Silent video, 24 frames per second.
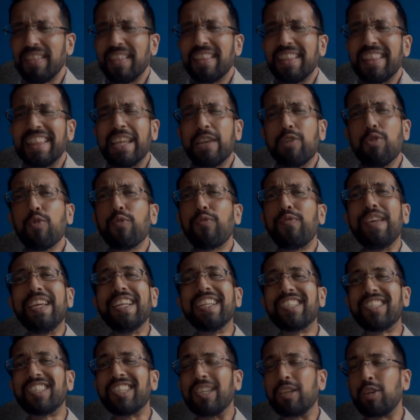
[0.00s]
They don't feel
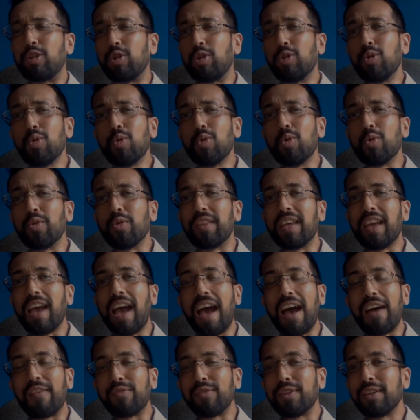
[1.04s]
secure. They
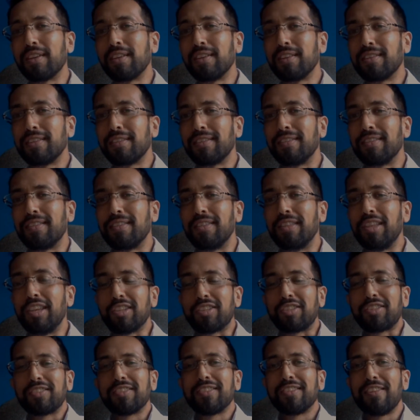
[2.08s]
have
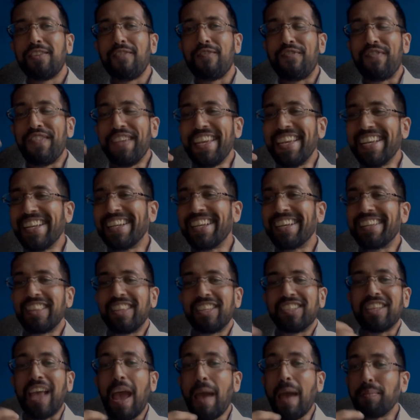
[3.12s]
this feeling,
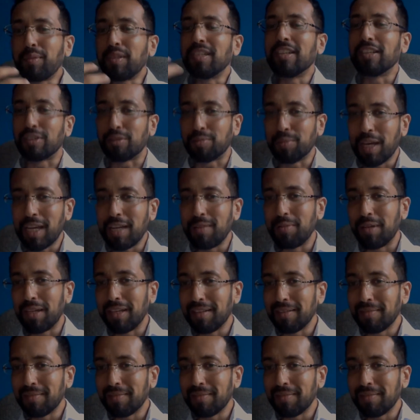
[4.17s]
this emptiness maybe,